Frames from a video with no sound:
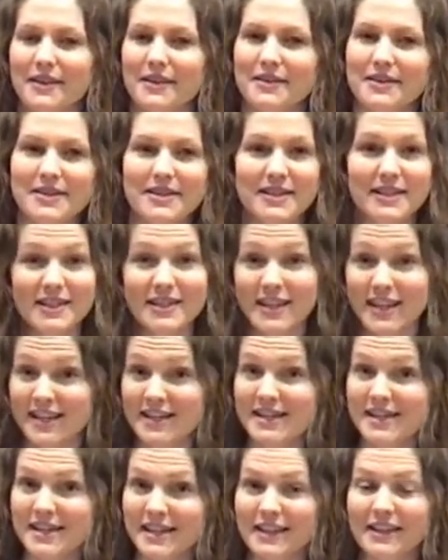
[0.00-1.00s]

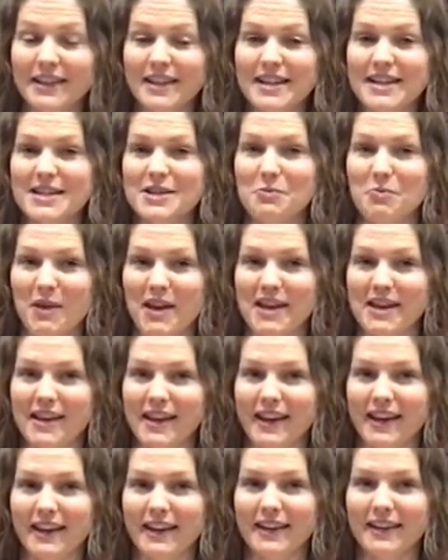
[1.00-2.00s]
statistically
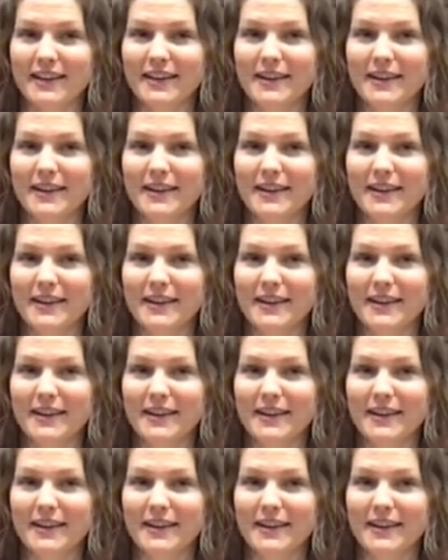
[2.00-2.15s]
speaking,